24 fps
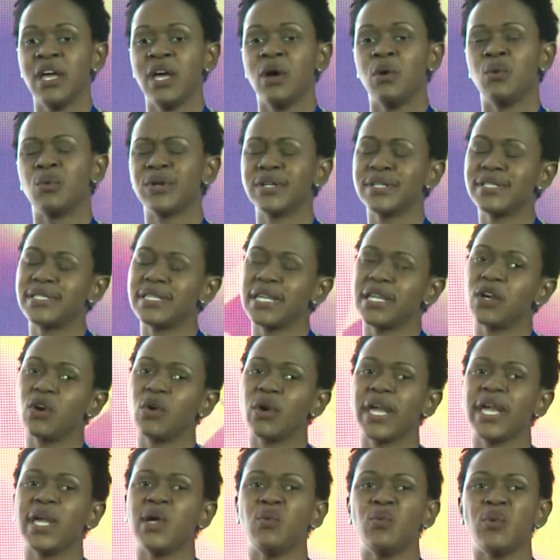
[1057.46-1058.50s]
We're saying,
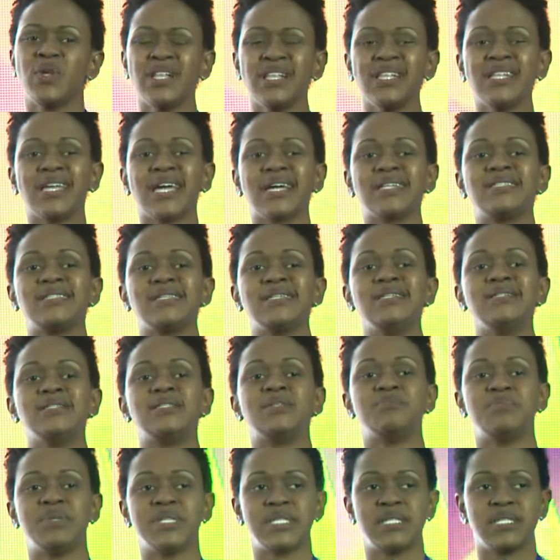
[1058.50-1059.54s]
okay, we'll get into
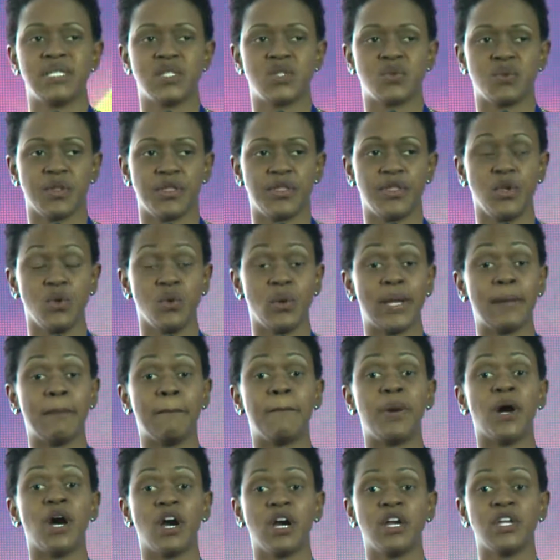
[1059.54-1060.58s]
business with you and
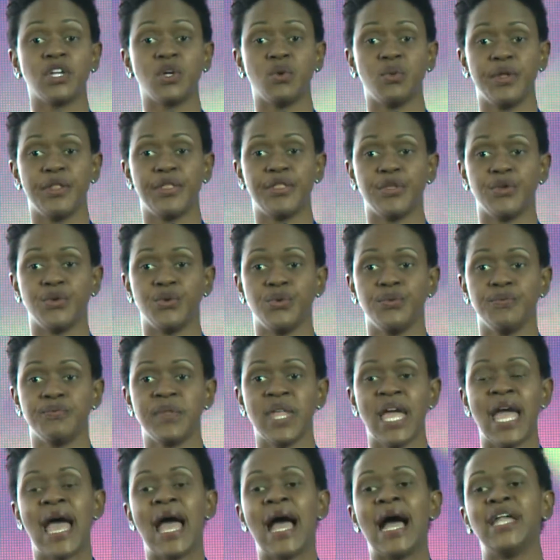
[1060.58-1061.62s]
partner with you,
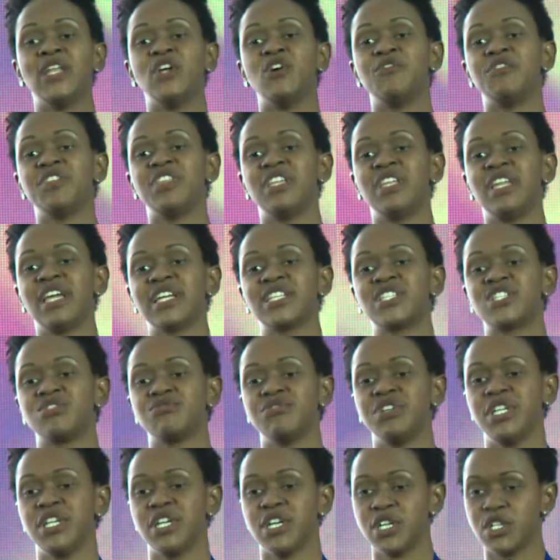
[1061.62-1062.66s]
and over the next
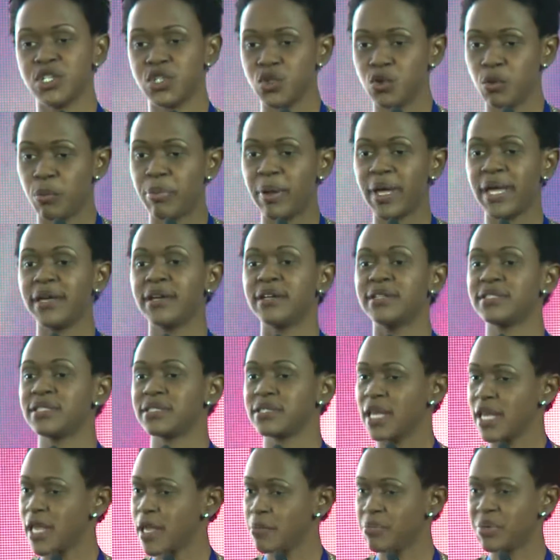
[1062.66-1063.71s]
3 years, you'll pay us
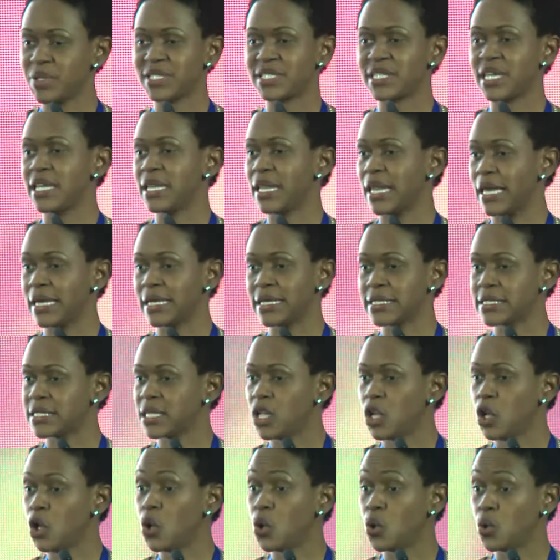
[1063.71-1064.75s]
8% like it's a
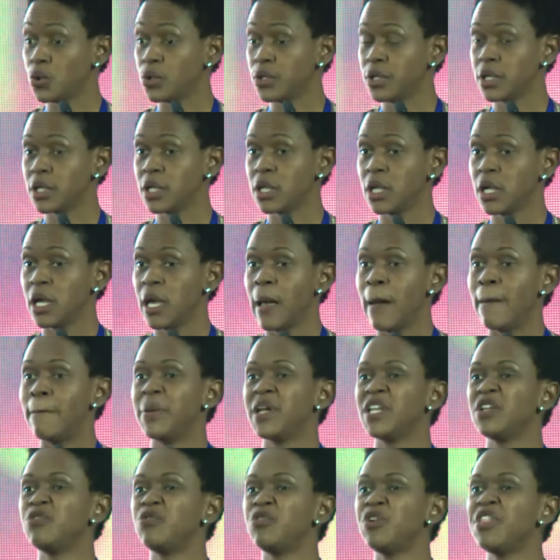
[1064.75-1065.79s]
loan.
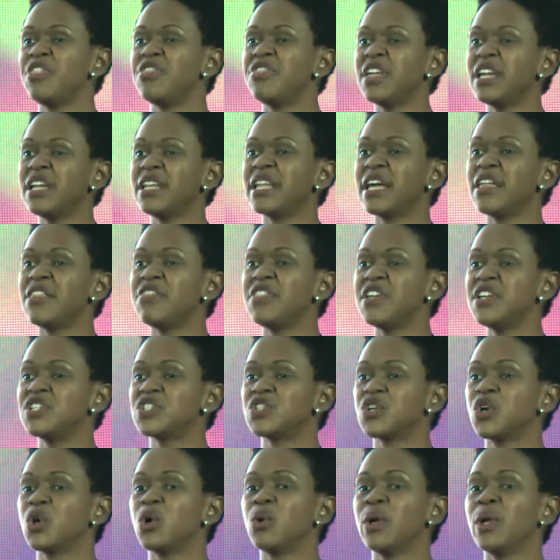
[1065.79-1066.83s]
But if we think that things
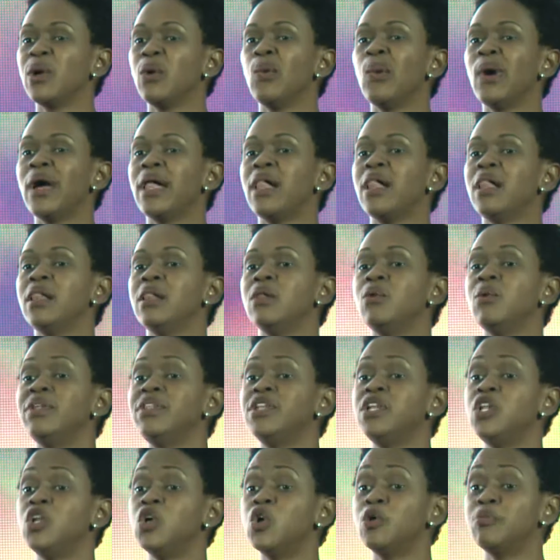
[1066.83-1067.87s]
are going well, when
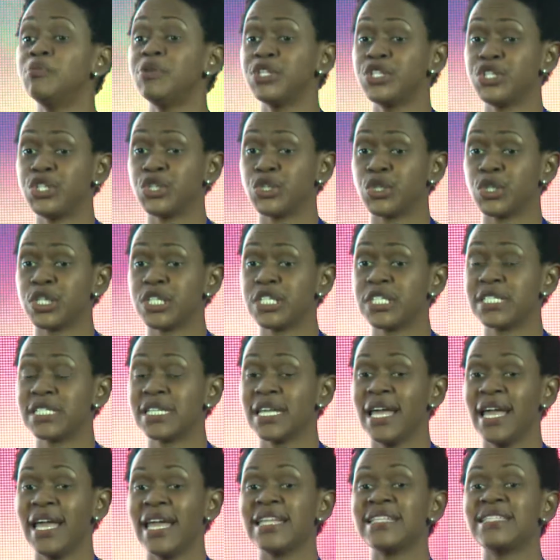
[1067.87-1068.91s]
the loan matures,
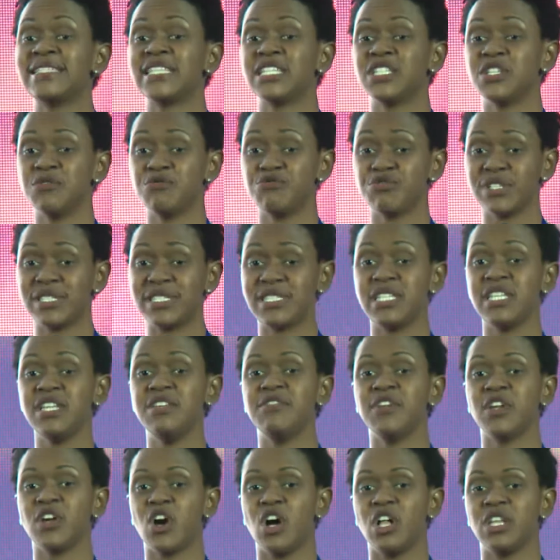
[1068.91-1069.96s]
instead of
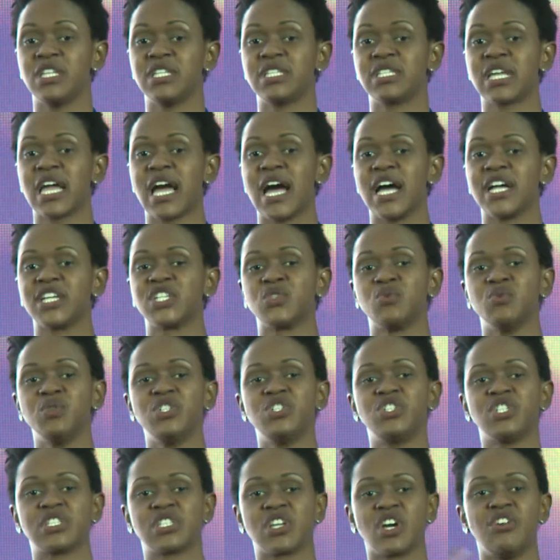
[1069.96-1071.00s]
receiving all this cash, we'll
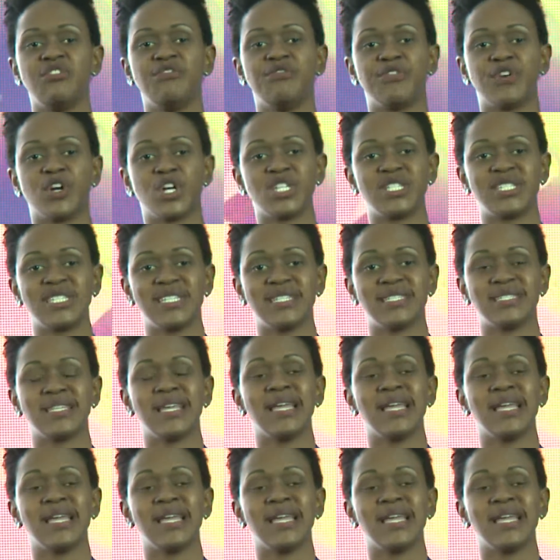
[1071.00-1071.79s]
just convert it